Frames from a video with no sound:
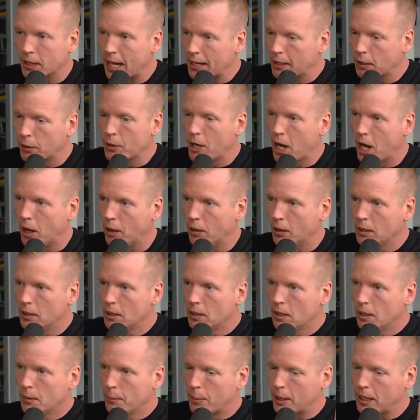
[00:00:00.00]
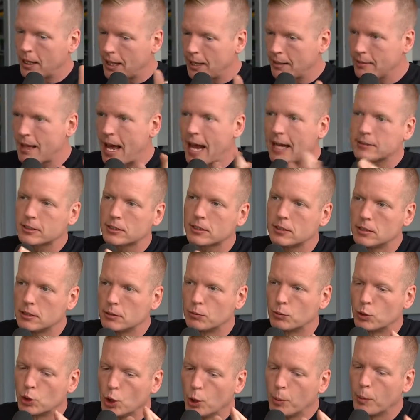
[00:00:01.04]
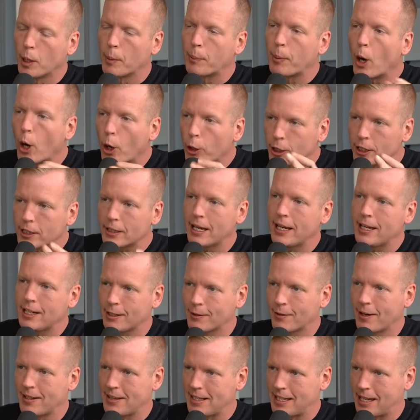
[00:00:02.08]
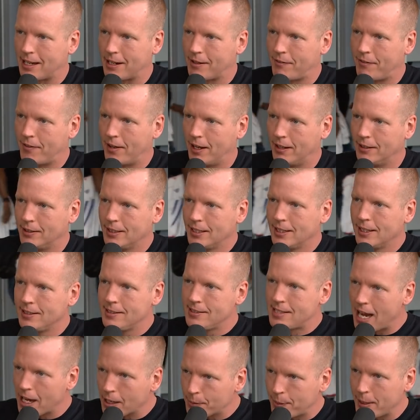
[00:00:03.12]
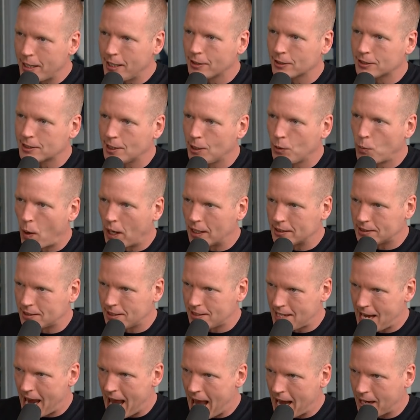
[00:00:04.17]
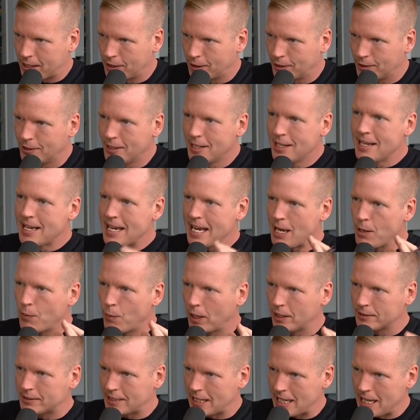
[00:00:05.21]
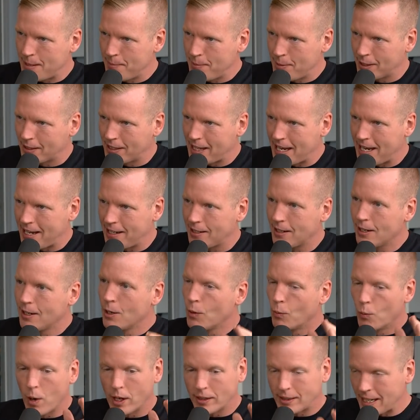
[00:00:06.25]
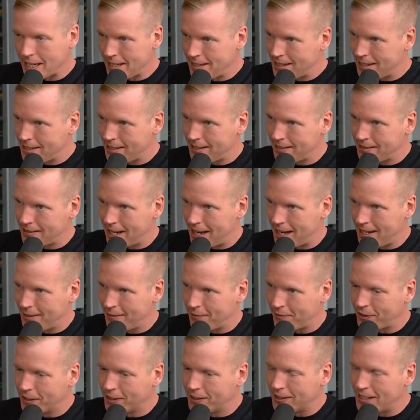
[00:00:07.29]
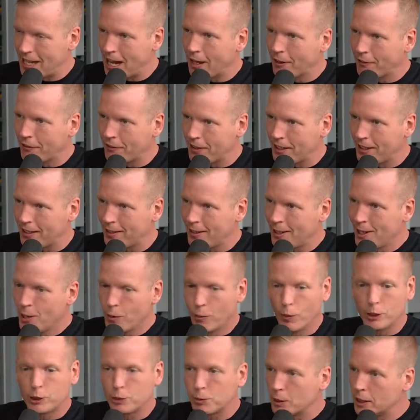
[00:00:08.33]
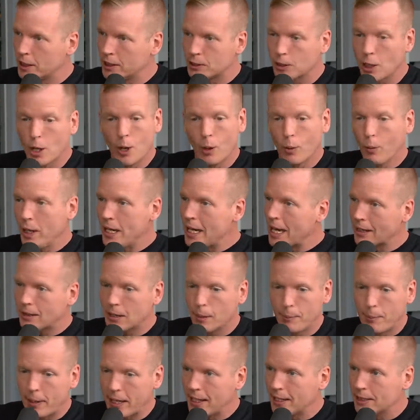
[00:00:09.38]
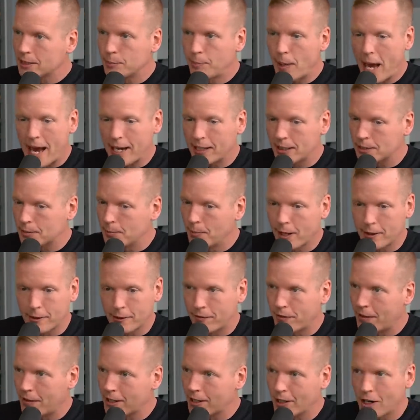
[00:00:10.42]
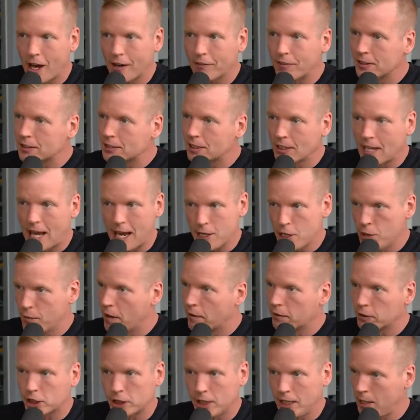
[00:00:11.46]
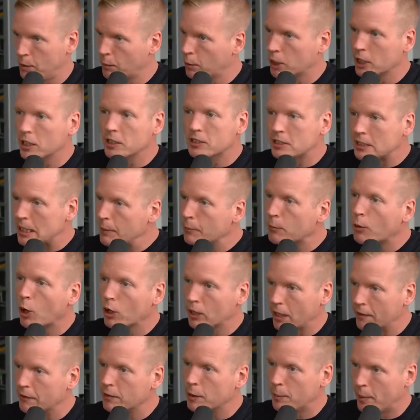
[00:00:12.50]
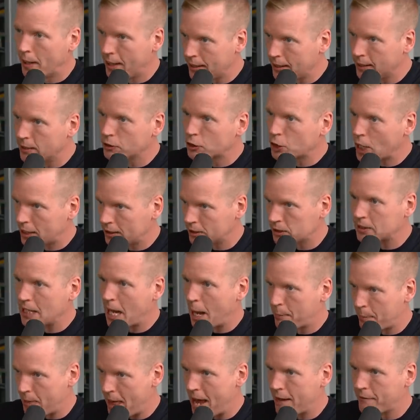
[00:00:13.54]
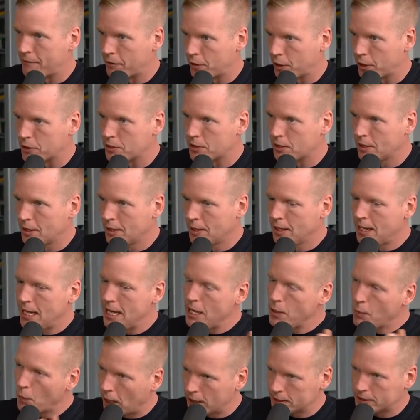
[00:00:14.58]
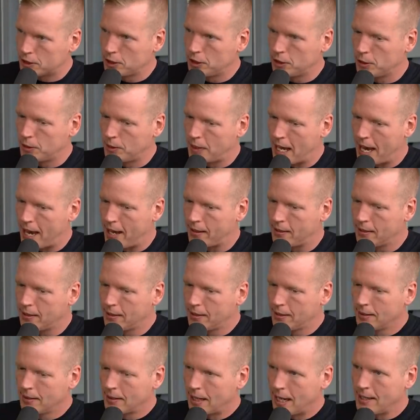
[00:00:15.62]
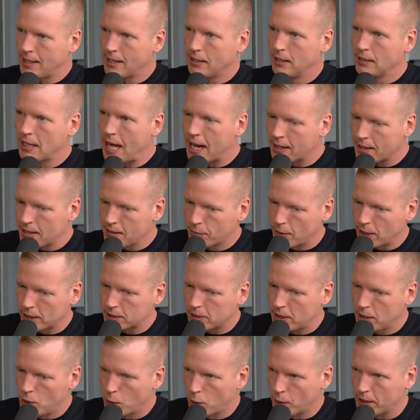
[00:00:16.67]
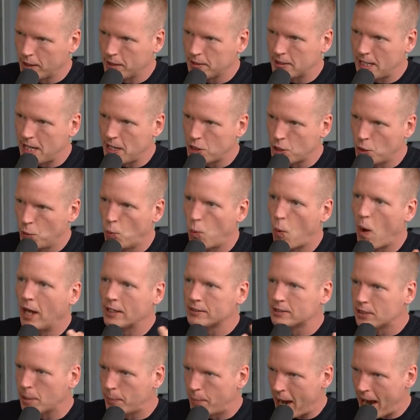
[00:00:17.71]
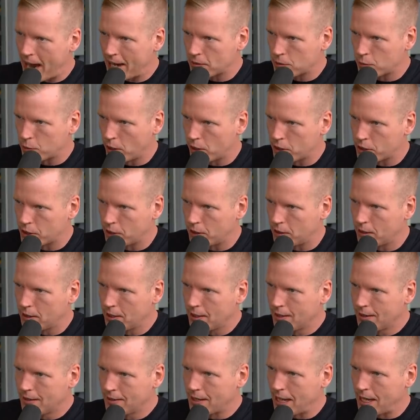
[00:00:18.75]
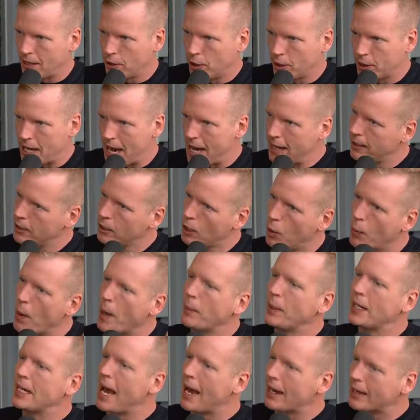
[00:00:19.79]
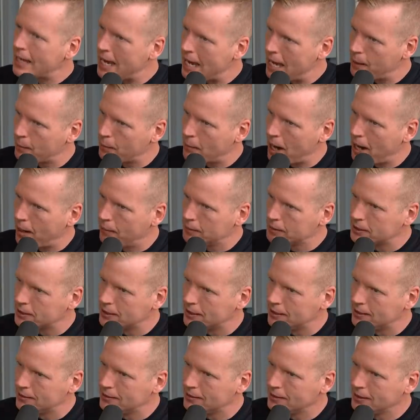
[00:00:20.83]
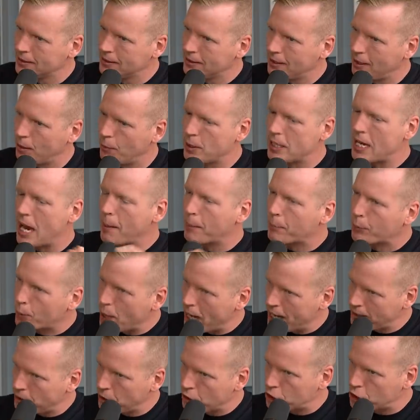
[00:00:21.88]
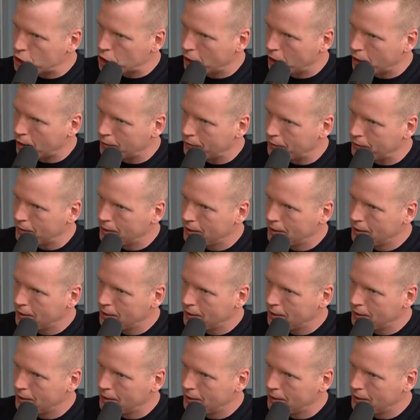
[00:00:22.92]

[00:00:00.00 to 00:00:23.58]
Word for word: I don't know. But that, that's the rumor percolating around the N F L. Doug Peterson wants to tackle. He wants to emulate what they did in, in Philadelphia, which was we got the biggest, baddest motherfucking offensive line you've ever seen, and we're going to steamroll everybody and try to stop that first. He wants to do that. I think a lot of the rest of the organization wants the pass rusher. They look at it and go, wait, we got Cam Robinson. You know, we got Brandon Scherf.